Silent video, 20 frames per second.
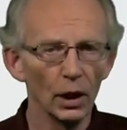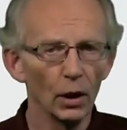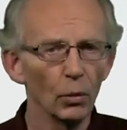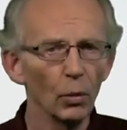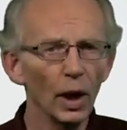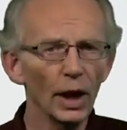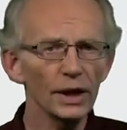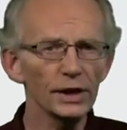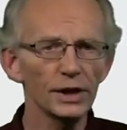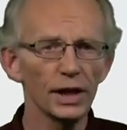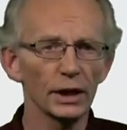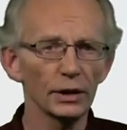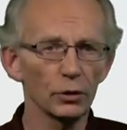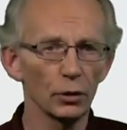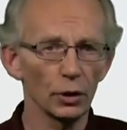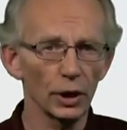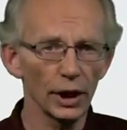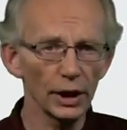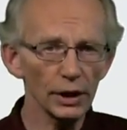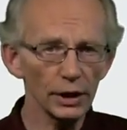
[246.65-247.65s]
Why is that
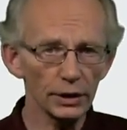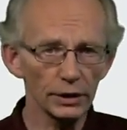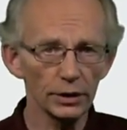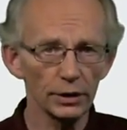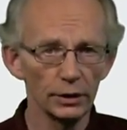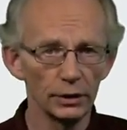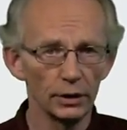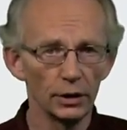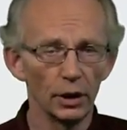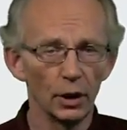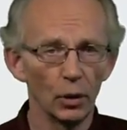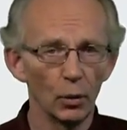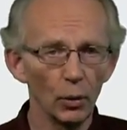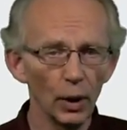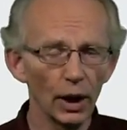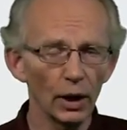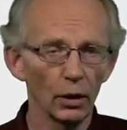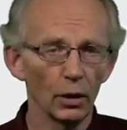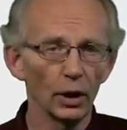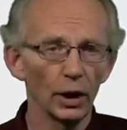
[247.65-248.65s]
correct?
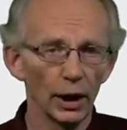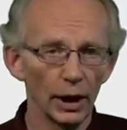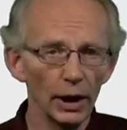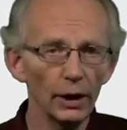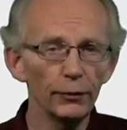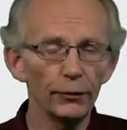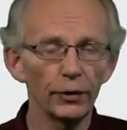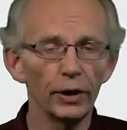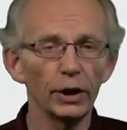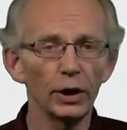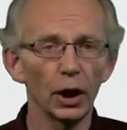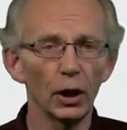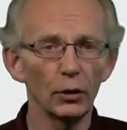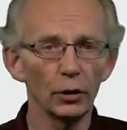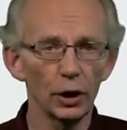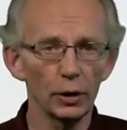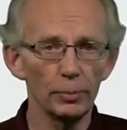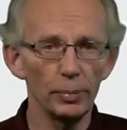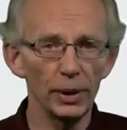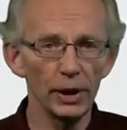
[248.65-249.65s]
Well, if we know
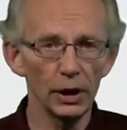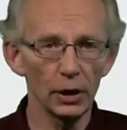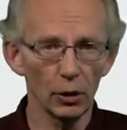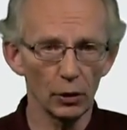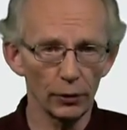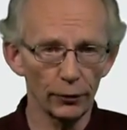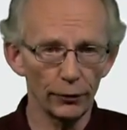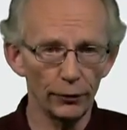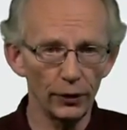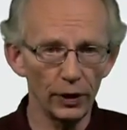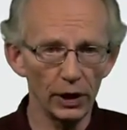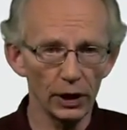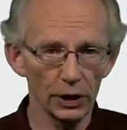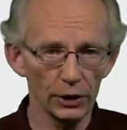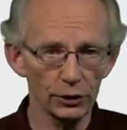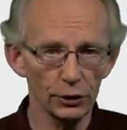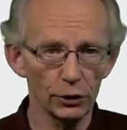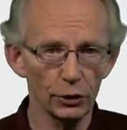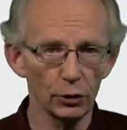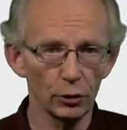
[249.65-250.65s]
that p or v
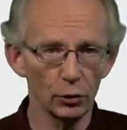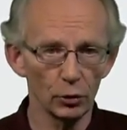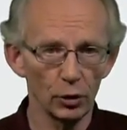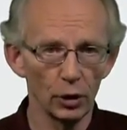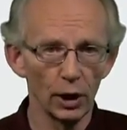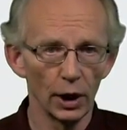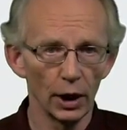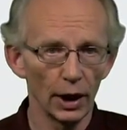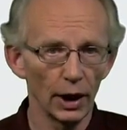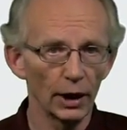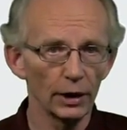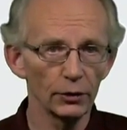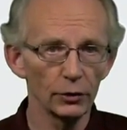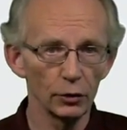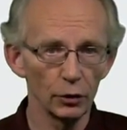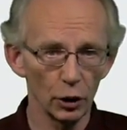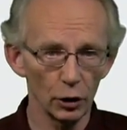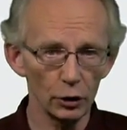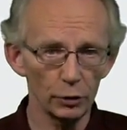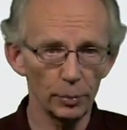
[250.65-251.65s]
is true
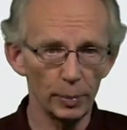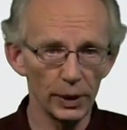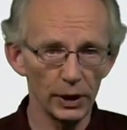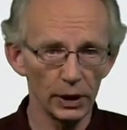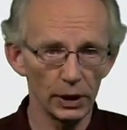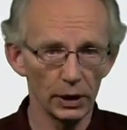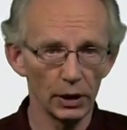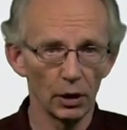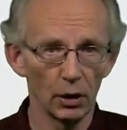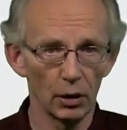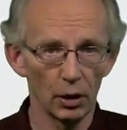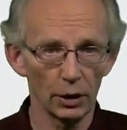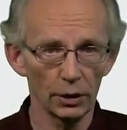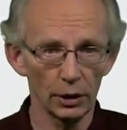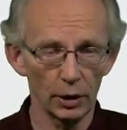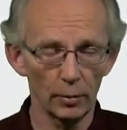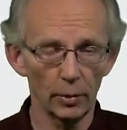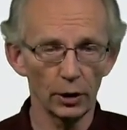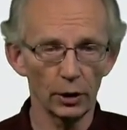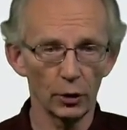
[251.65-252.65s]
and not p or
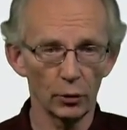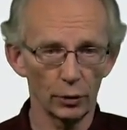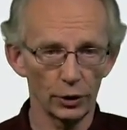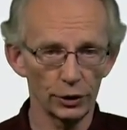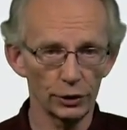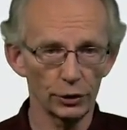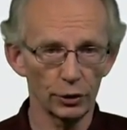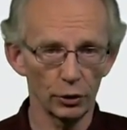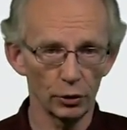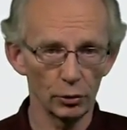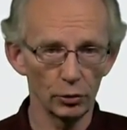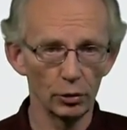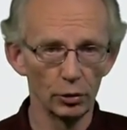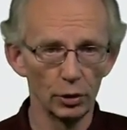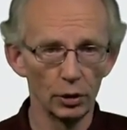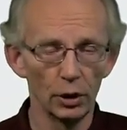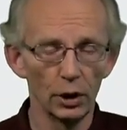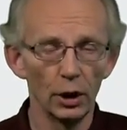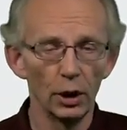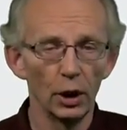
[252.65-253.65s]
w is true,
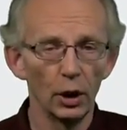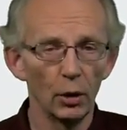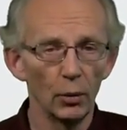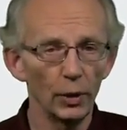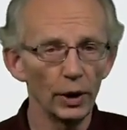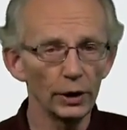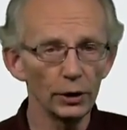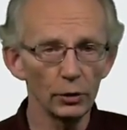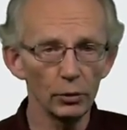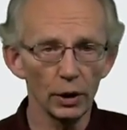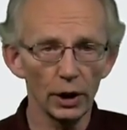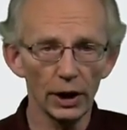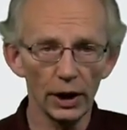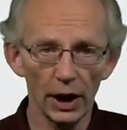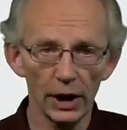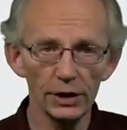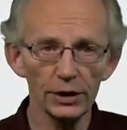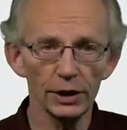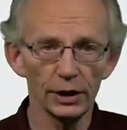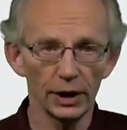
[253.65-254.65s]
we do a
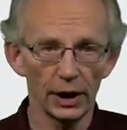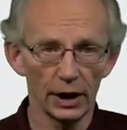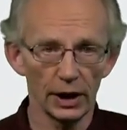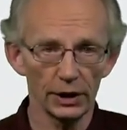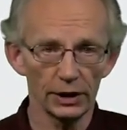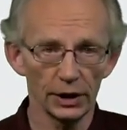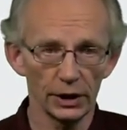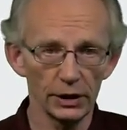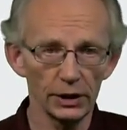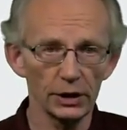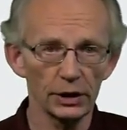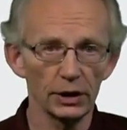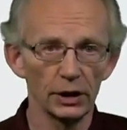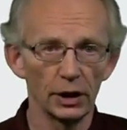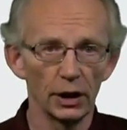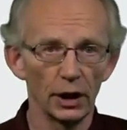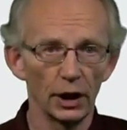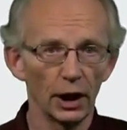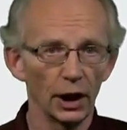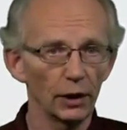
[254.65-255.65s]
case analysis.
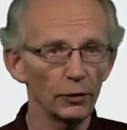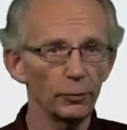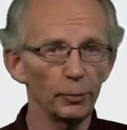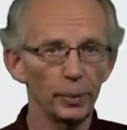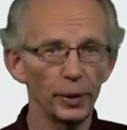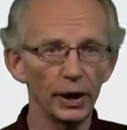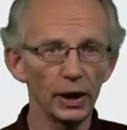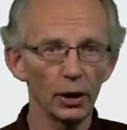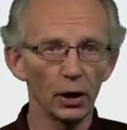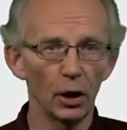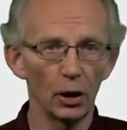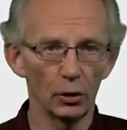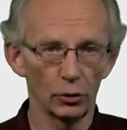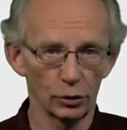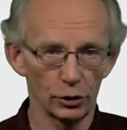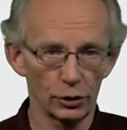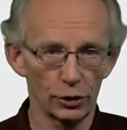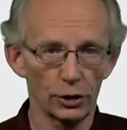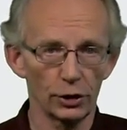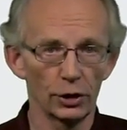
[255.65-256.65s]
If p
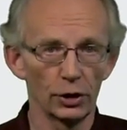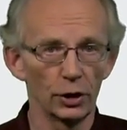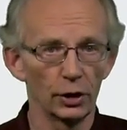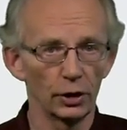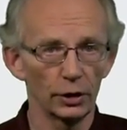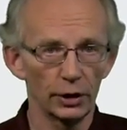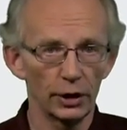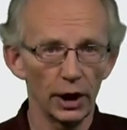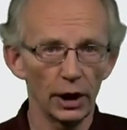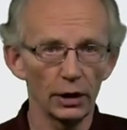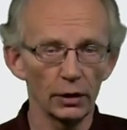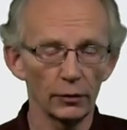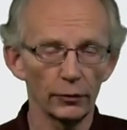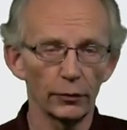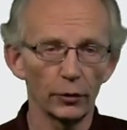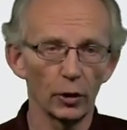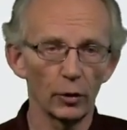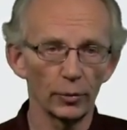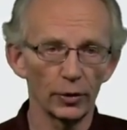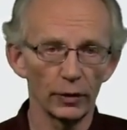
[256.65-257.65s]
holds, then
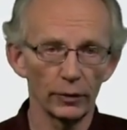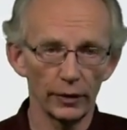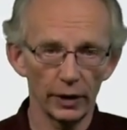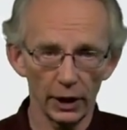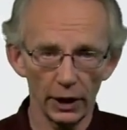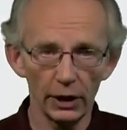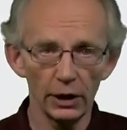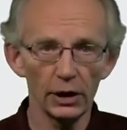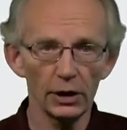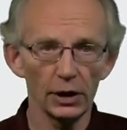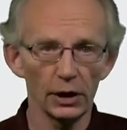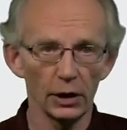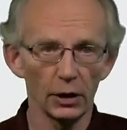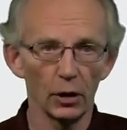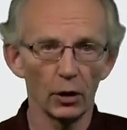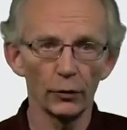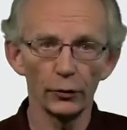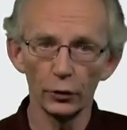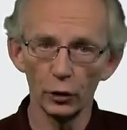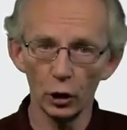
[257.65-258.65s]
from the validity
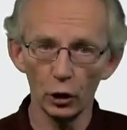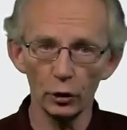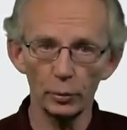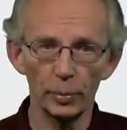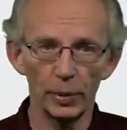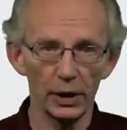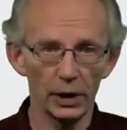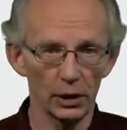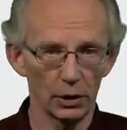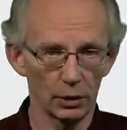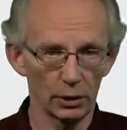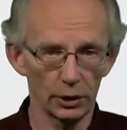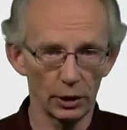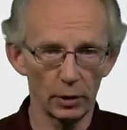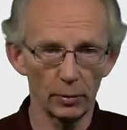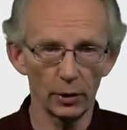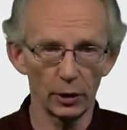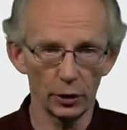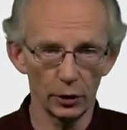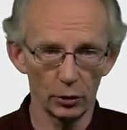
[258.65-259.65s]
of not p or
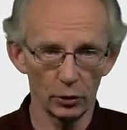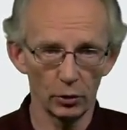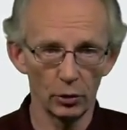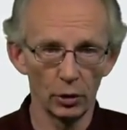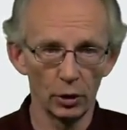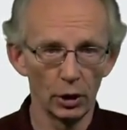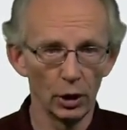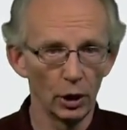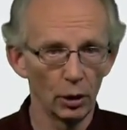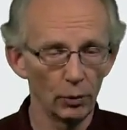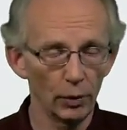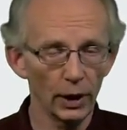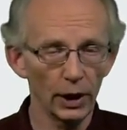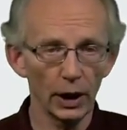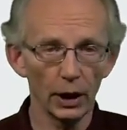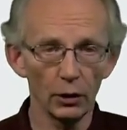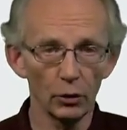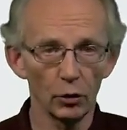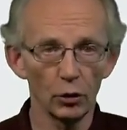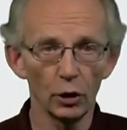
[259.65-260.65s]
w, we
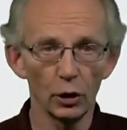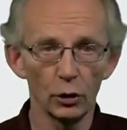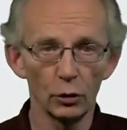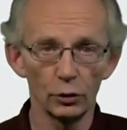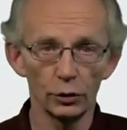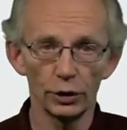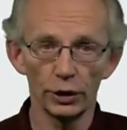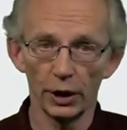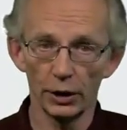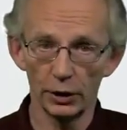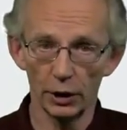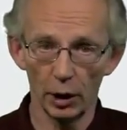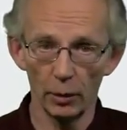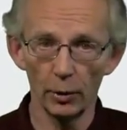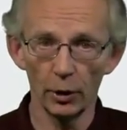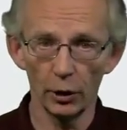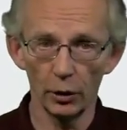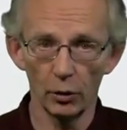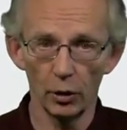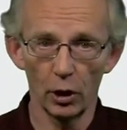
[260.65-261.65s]
can conclude that
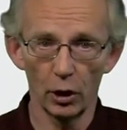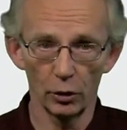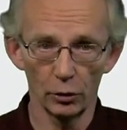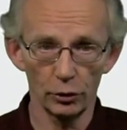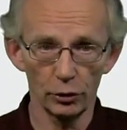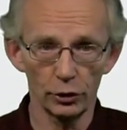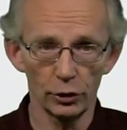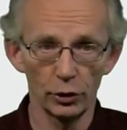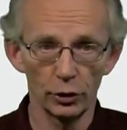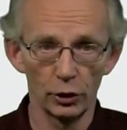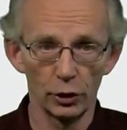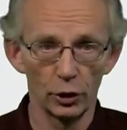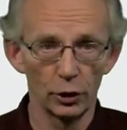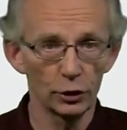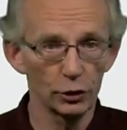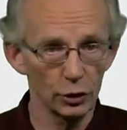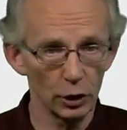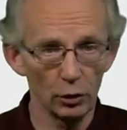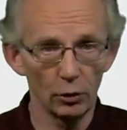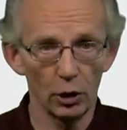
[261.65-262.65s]
w holds,
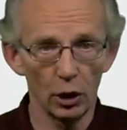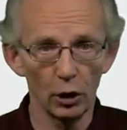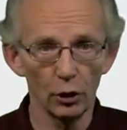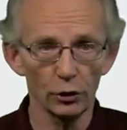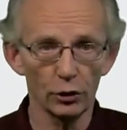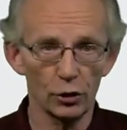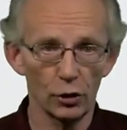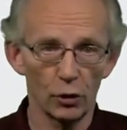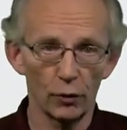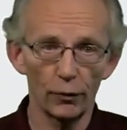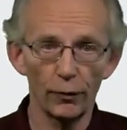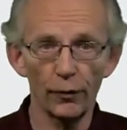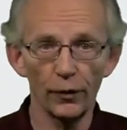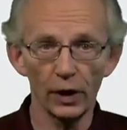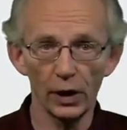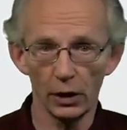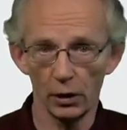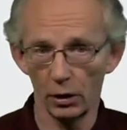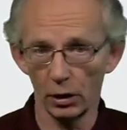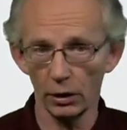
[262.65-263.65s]
so also
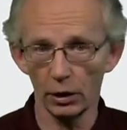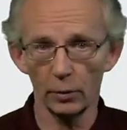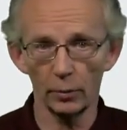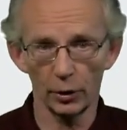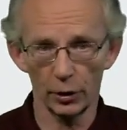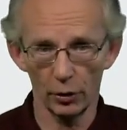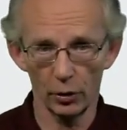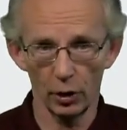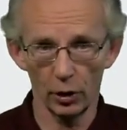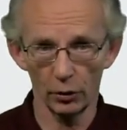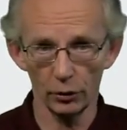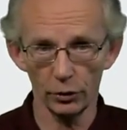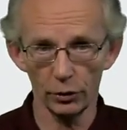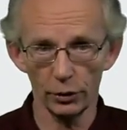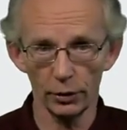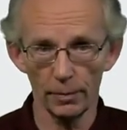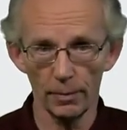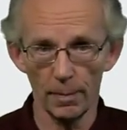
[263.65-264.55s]
v or w holds.